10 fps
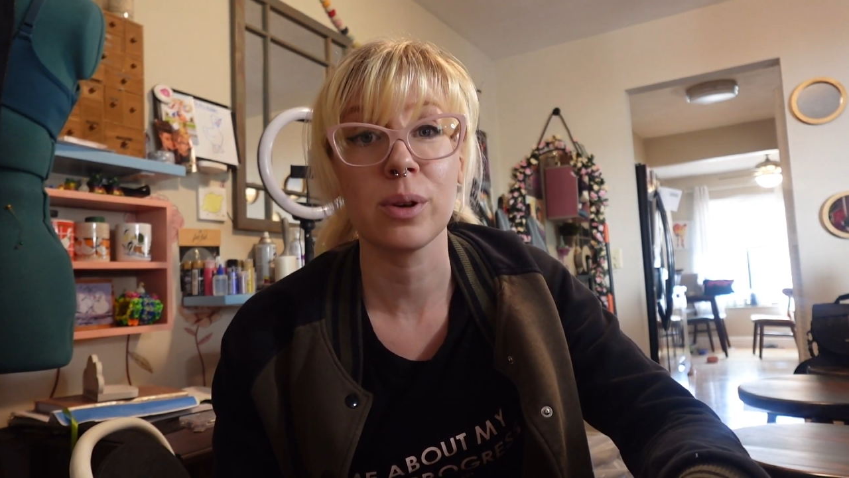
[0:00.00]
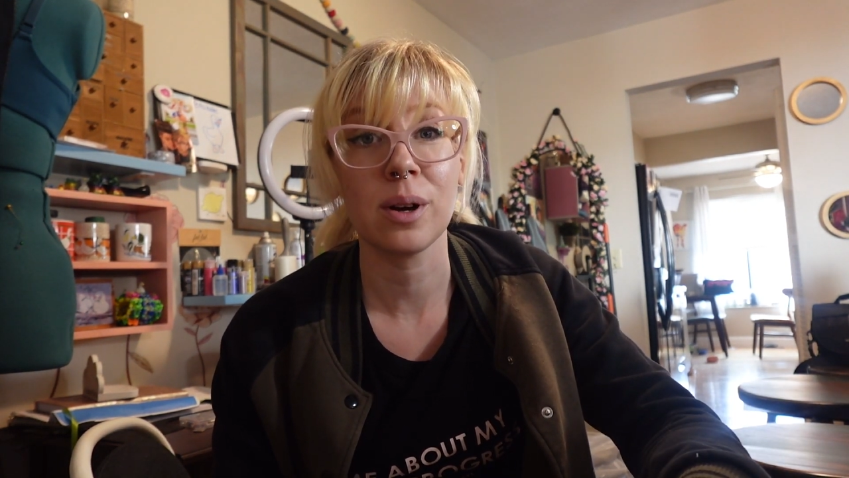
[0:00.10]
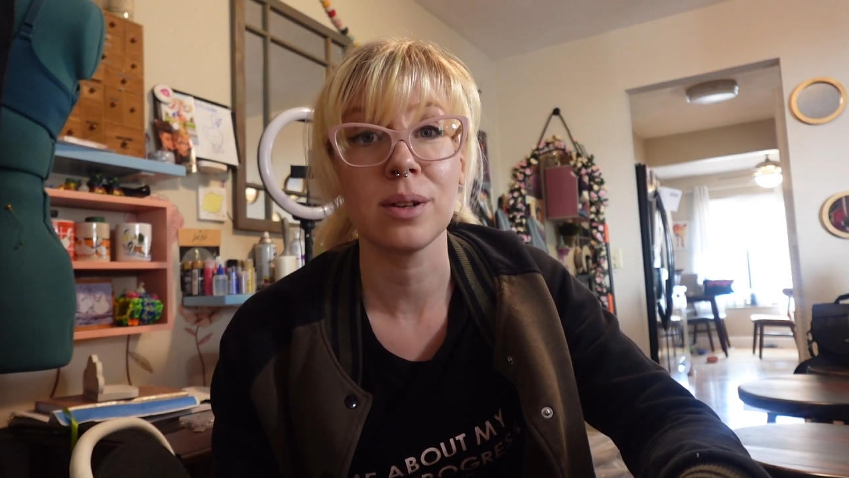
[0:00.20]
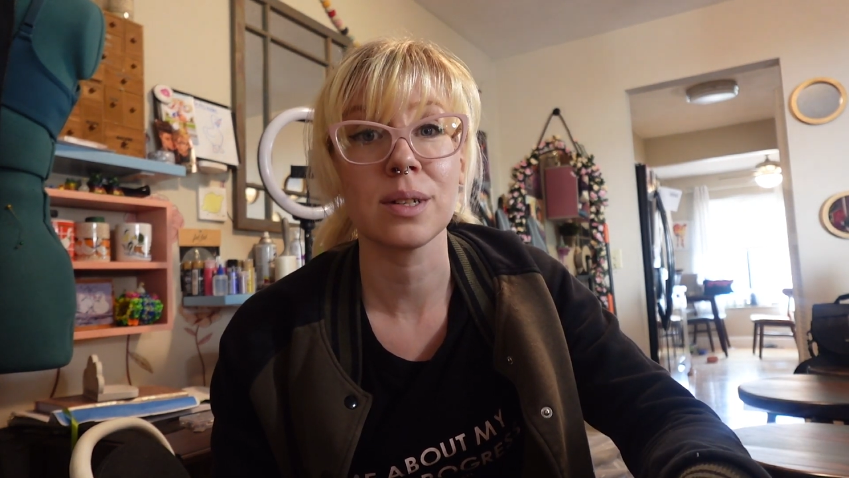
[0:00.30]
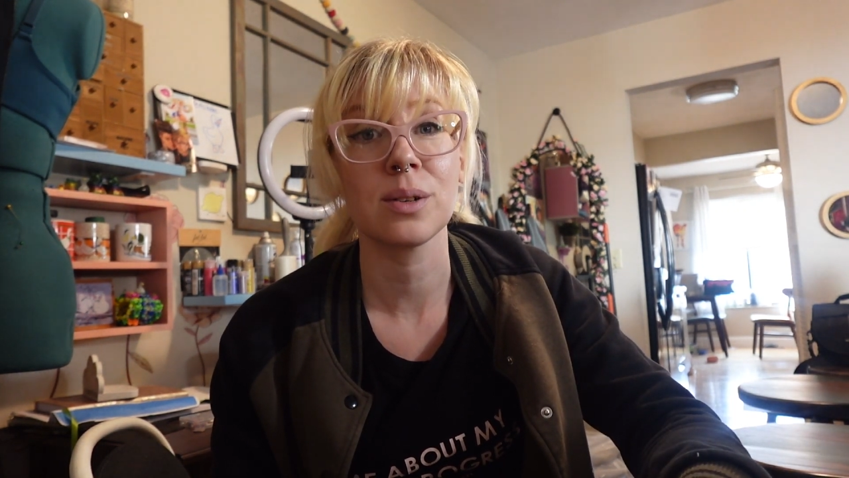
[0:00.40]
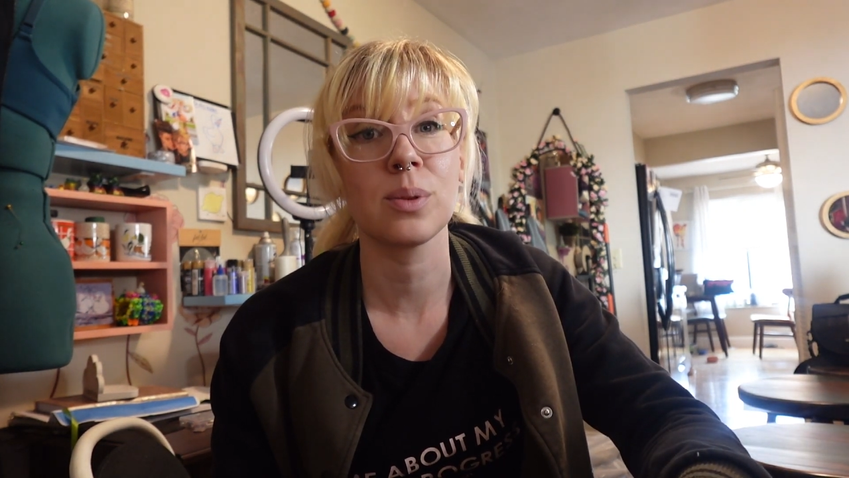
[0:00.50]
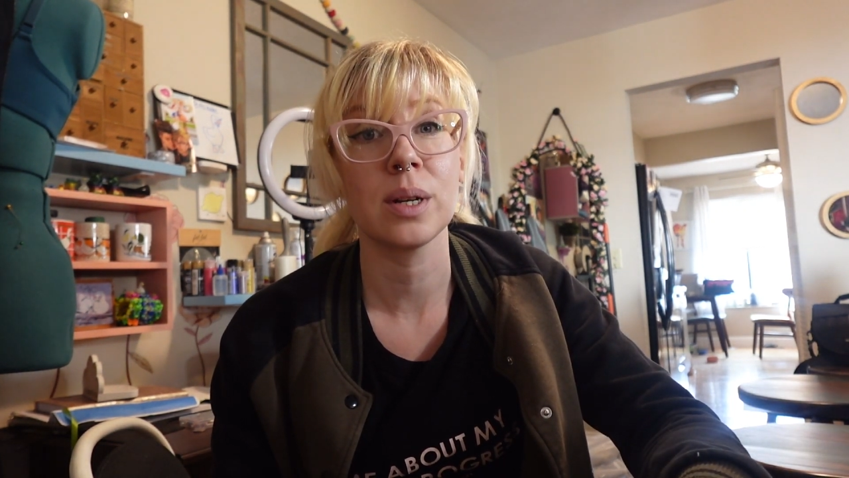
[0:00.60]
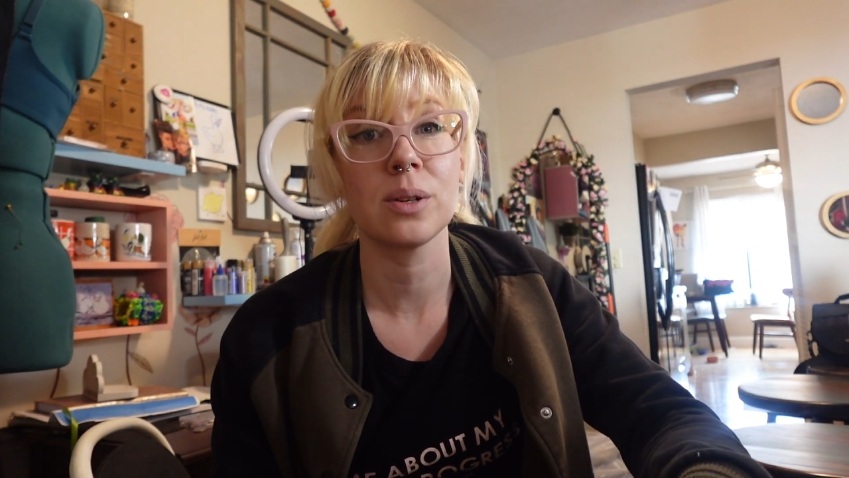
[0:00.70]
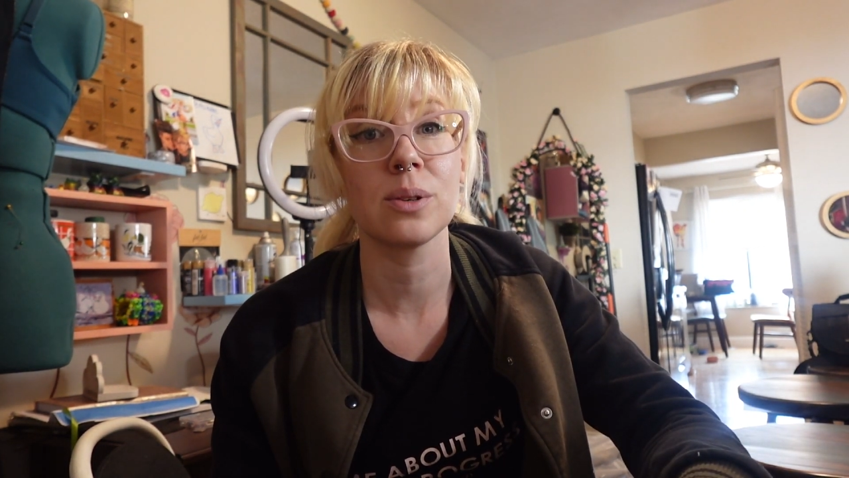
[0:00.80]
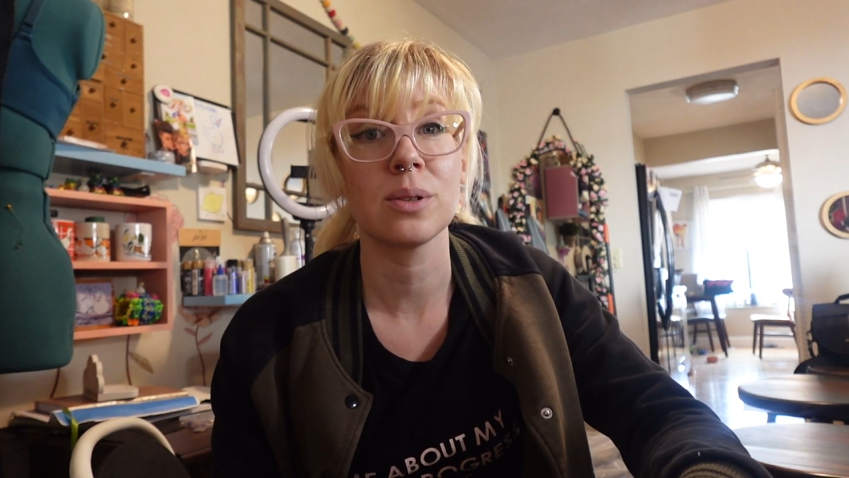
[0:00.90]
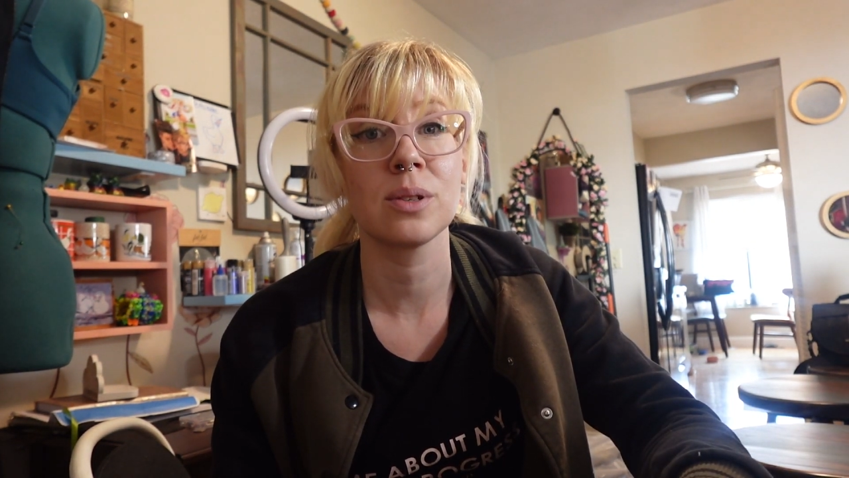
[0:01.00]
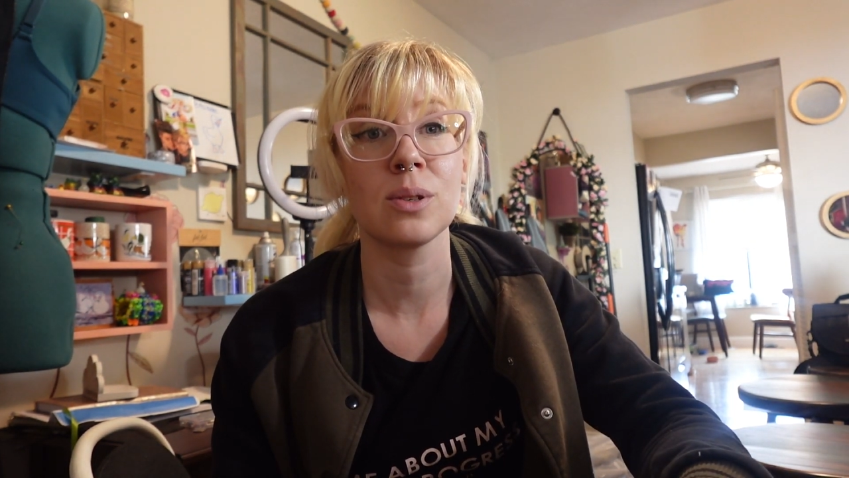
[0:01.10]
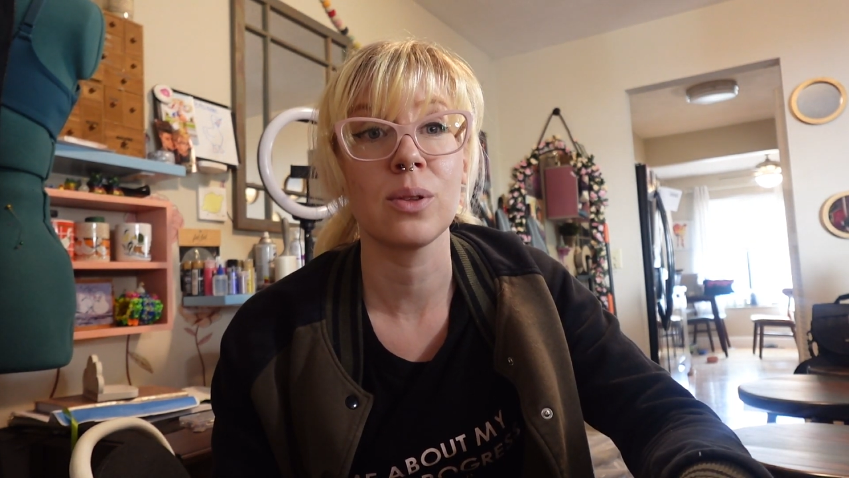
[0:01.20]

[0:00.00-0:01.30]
content creators so